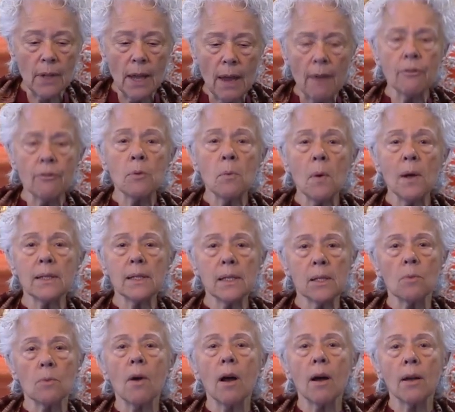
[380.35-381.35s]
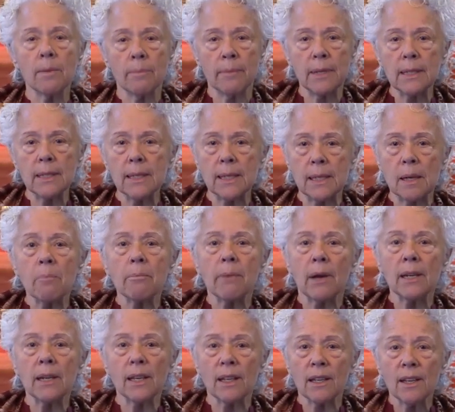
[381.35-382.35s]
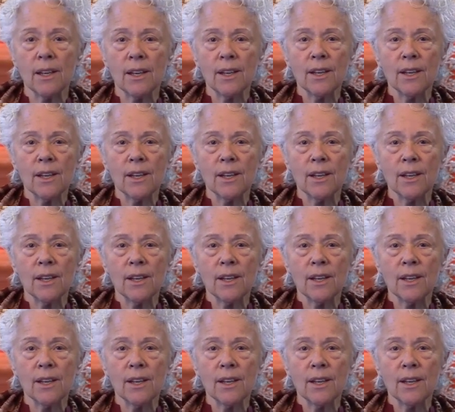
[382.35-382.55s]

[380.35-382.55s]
Every once in a while I meet somebody